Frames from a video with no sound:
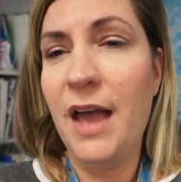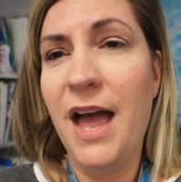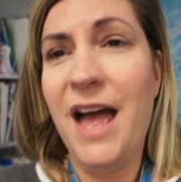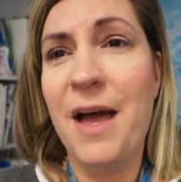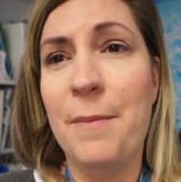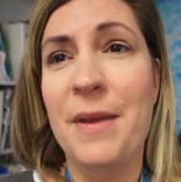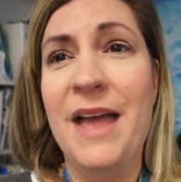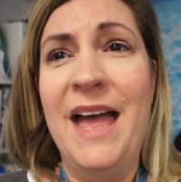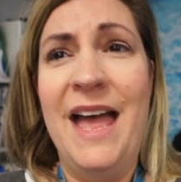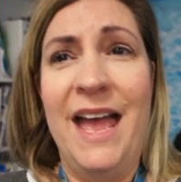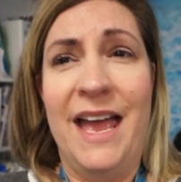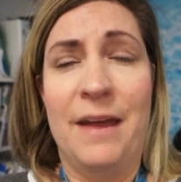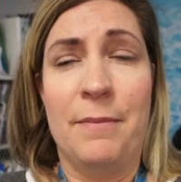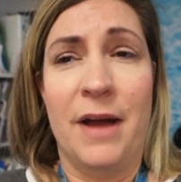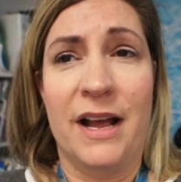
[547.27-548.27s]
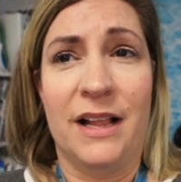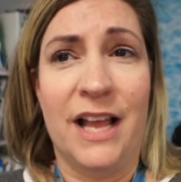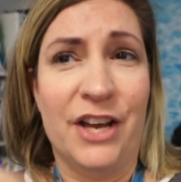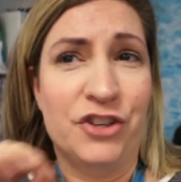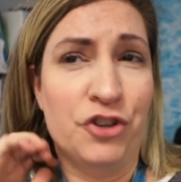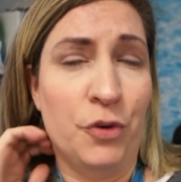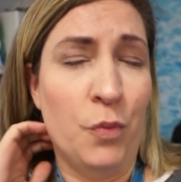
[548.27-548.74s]
In my
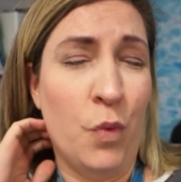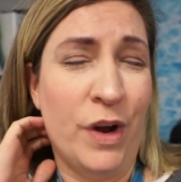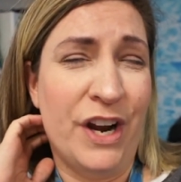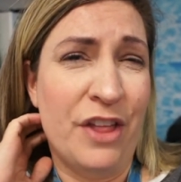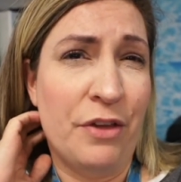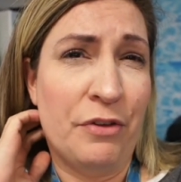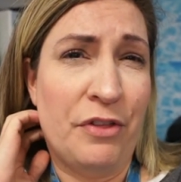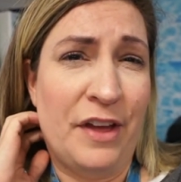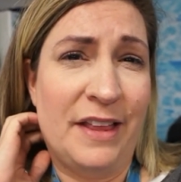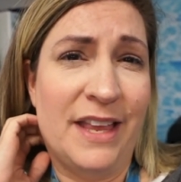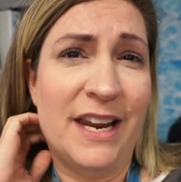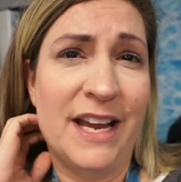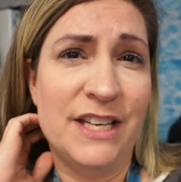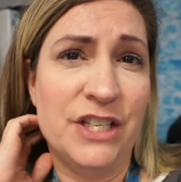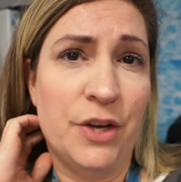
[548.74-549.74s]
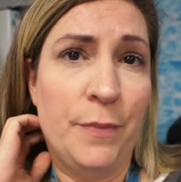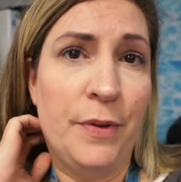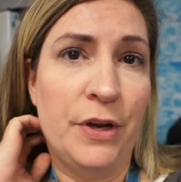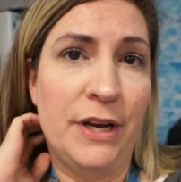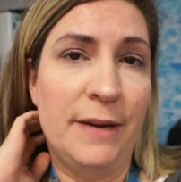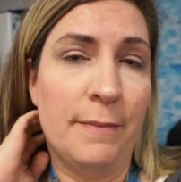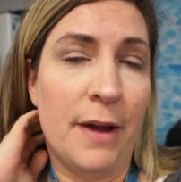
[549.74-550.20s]
classroom, one other thing that I do
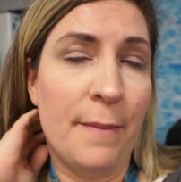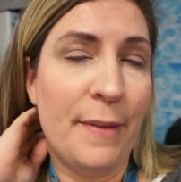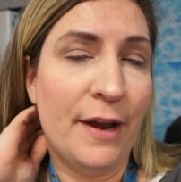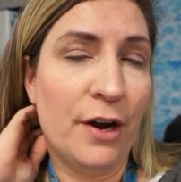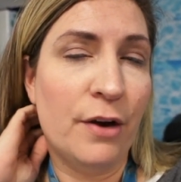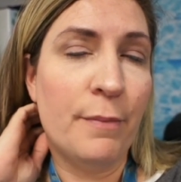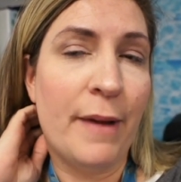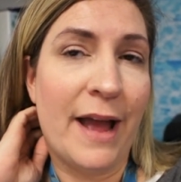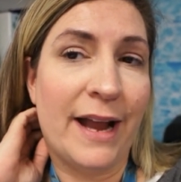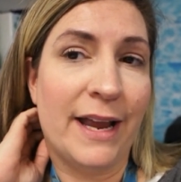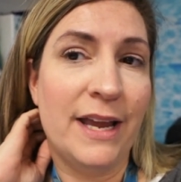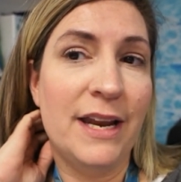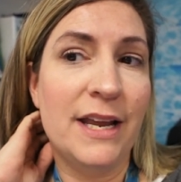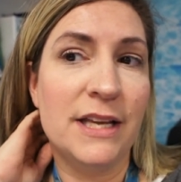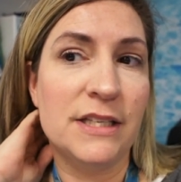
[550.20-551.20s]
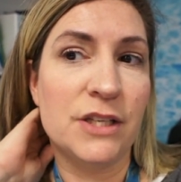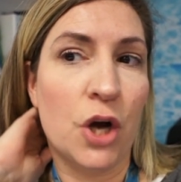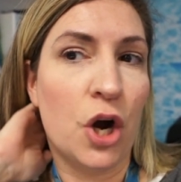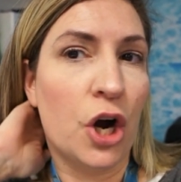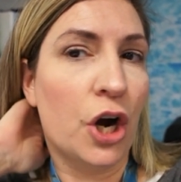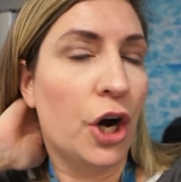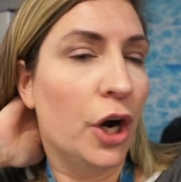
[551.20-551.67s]
put in my parent packet is
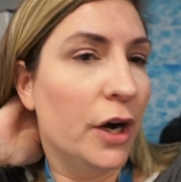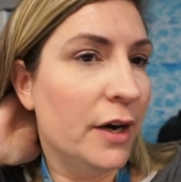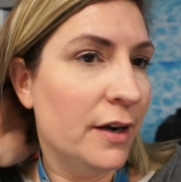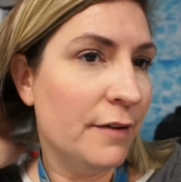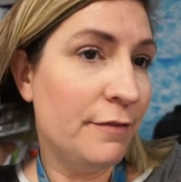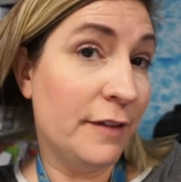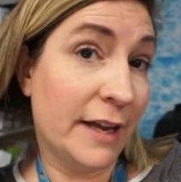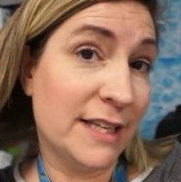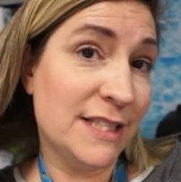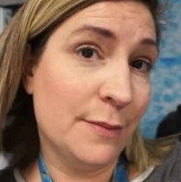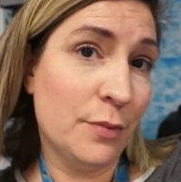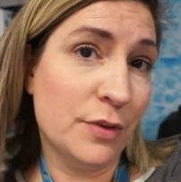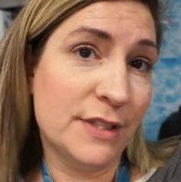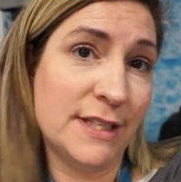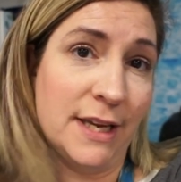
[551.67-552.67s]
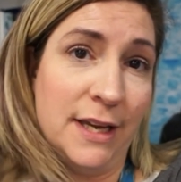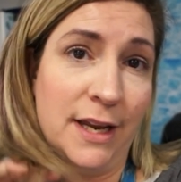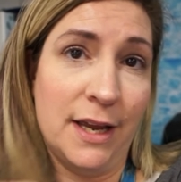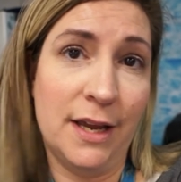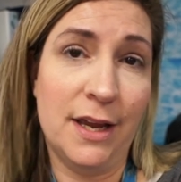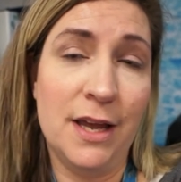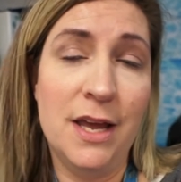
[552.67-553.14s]
our flexible
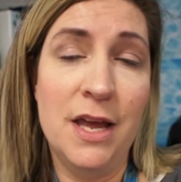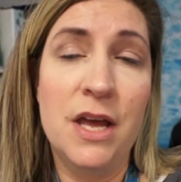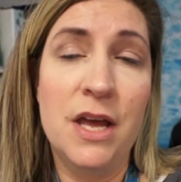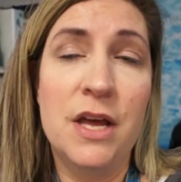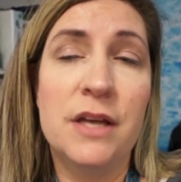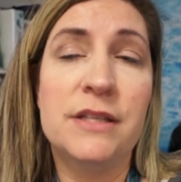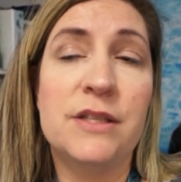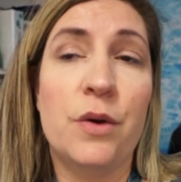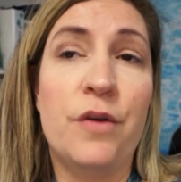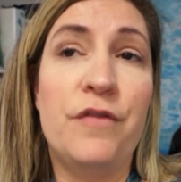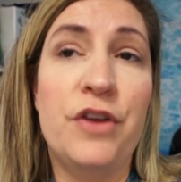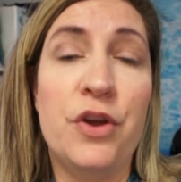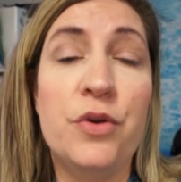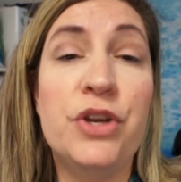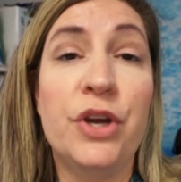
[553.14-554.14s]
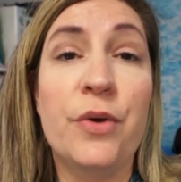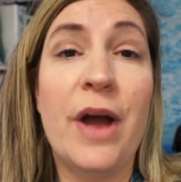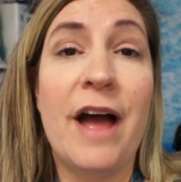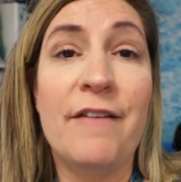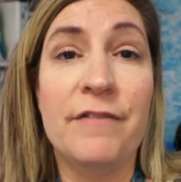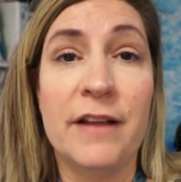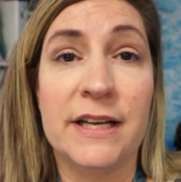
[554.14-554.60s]
seating. So if you do
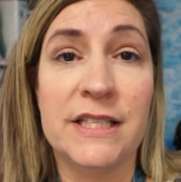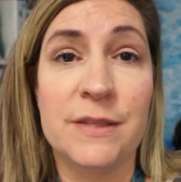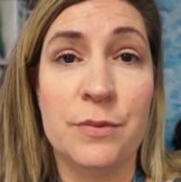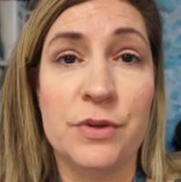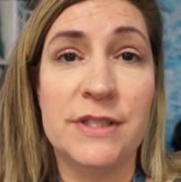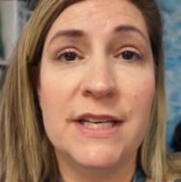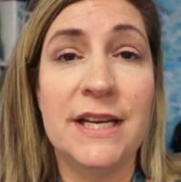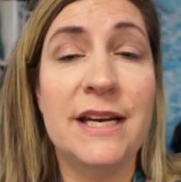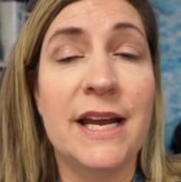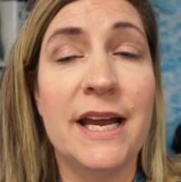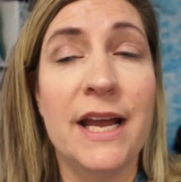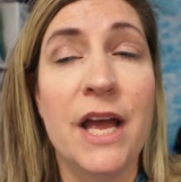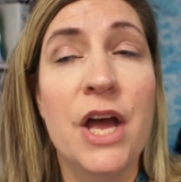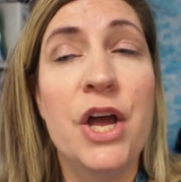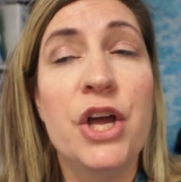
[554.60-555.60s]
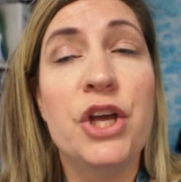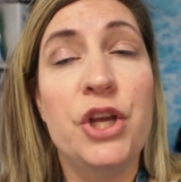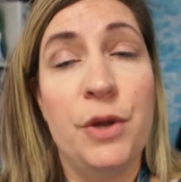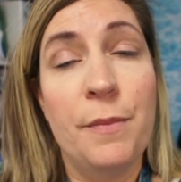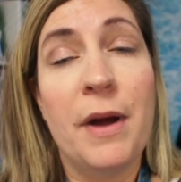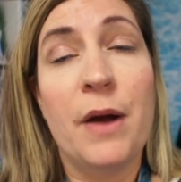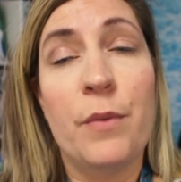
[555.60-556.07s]
have flexible seating,
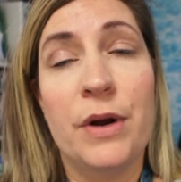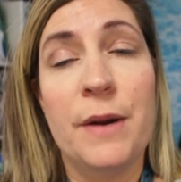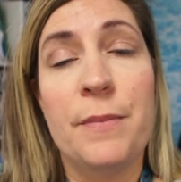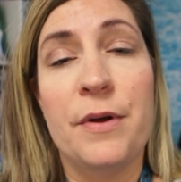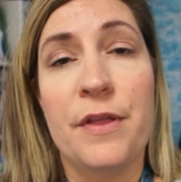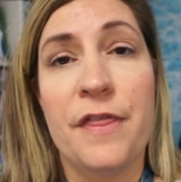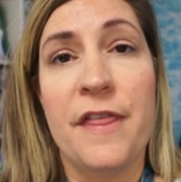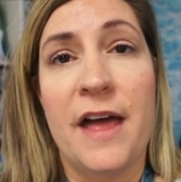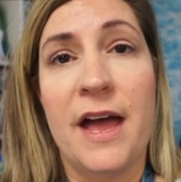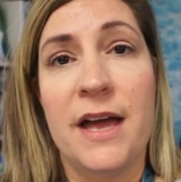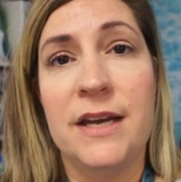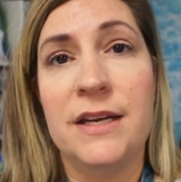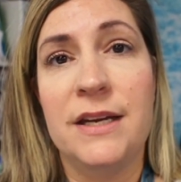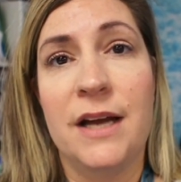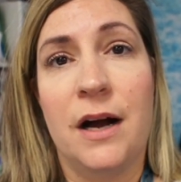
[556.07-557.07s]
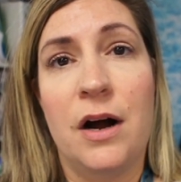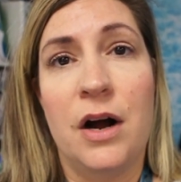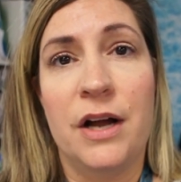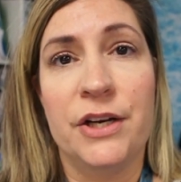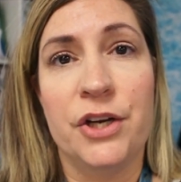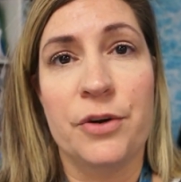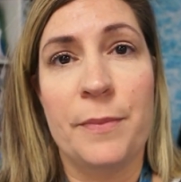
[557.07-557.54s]
you might want to put that
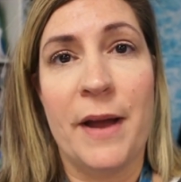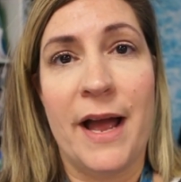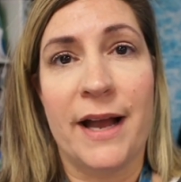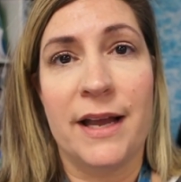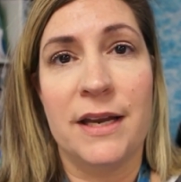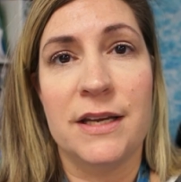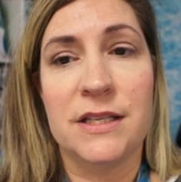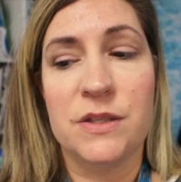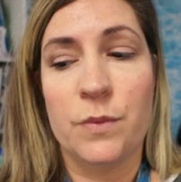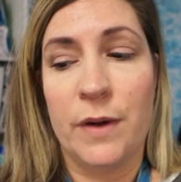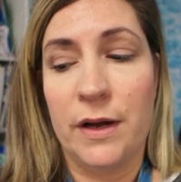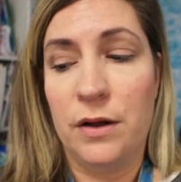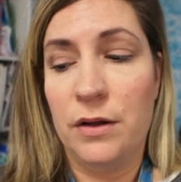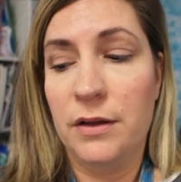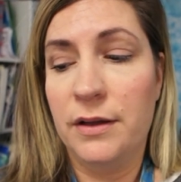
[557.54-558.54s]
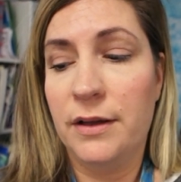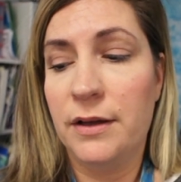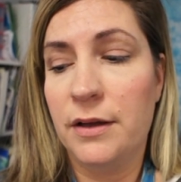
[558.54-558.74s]
on your packet as well.